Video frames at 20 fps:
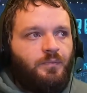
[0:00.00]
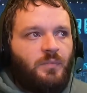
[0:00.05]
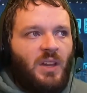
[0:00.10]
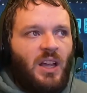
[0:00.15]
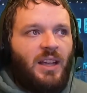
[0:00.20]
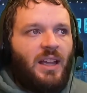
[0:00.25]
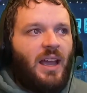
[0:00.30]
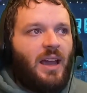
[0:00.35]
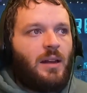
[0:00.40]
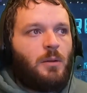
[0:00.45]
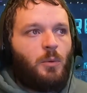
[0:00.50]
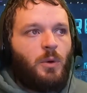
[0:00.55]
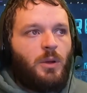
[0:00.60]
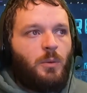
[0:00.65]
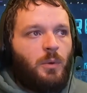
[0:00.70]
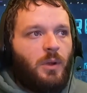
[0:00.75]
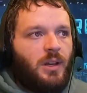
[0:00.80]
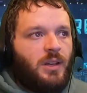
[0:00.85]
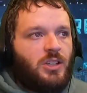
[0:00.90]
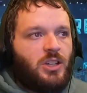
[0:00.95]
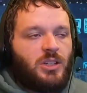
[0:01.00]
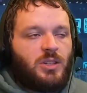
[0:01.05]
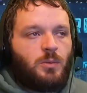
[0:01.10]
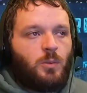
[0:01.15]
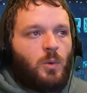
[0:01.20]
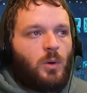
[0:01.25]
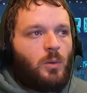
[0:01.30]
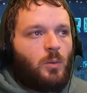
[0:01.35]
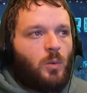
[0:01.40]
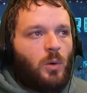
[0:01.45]
again, we, we just
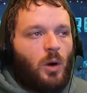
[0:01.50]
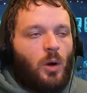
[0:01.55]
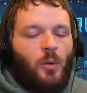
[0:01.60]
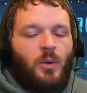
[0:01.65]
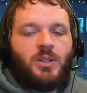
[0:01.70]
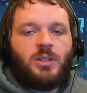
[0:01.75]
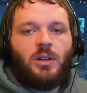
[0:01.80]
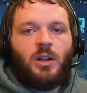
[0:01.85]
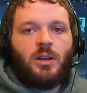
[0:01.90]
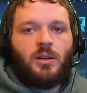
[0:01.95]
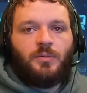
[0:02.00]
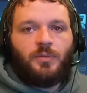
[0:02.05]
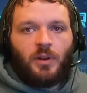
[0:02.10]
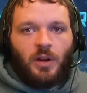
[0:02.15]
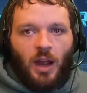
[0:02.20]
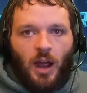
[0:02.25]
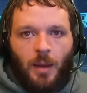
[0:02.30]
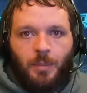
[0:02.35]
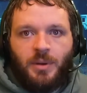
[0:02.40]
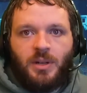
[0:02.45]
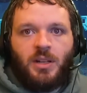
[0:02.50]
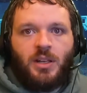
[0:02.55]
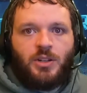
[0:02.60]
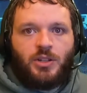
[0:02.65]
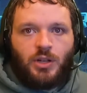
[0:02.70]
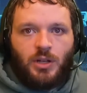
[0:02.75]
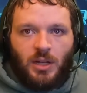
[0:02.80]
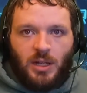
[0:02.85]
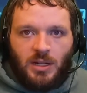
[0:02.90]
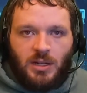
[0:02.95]
we're, we're always looking for
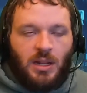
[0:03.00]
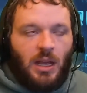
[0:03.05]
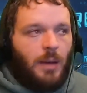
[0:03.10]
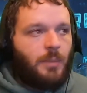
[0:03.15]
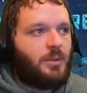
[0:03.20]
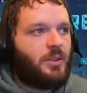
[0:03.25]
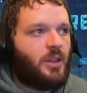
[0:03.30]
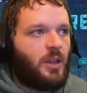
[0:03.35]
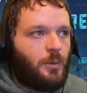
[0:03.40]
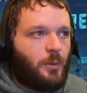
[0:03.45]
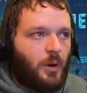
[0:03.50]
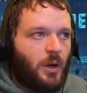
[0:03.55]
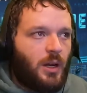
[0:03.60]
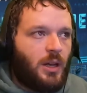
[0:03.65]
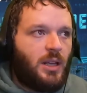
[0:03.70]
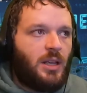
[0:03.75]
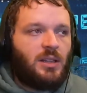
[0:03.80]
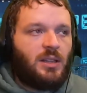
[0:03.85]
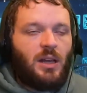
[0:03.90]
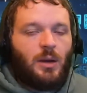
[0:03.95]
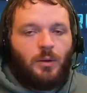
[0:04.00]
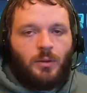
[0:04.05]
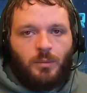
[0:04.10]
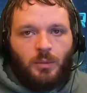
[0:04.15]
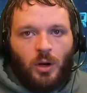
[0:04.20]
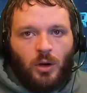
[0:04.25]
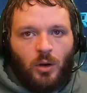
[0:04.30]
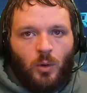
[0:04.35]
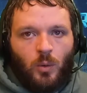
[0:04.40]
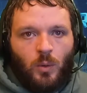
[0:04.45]
competition and depth, and we're going to get that with
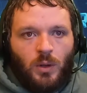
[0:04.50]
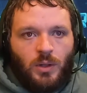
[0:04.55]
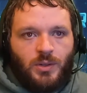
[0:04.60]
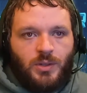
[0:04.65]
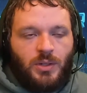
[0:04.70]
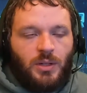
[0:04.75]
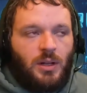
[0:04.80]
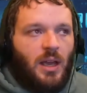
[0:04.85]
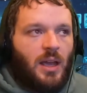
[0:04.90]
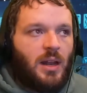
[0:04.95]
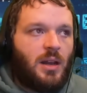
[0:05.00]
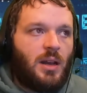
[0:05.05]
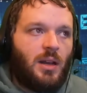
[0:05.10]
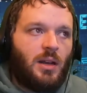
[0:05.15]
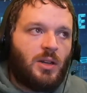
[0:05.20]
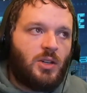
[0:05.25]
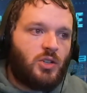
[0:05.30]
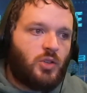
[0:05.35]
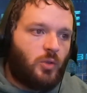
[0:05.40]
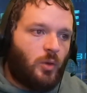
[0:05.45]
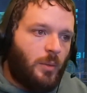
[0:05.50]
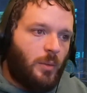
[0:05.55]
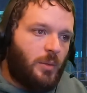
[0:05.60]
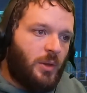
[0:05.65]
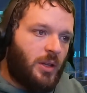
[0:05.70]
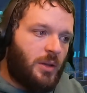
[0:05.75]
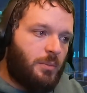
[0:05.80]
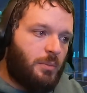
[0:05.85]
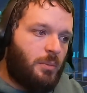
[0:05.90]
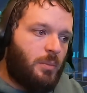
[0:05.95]
Marco Wilson at an
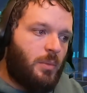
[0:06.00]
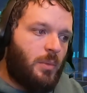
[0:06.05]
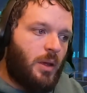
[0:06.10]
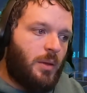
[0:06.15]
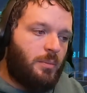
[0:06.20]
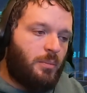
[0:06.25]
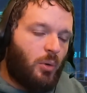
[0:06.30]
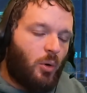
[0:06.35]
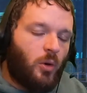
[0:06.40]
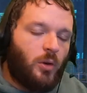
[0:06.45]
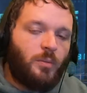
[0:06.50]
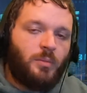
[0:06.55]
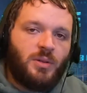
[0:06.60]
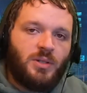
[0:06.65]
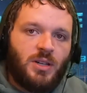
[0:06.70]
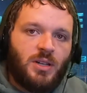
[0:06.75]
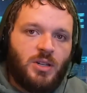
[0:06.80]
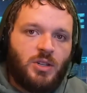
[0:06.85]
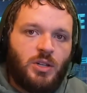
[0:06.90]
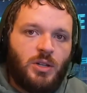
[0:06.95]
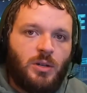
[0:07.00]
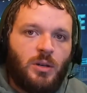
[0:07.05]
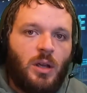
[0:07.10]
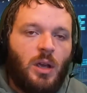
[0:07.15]
extremely important position,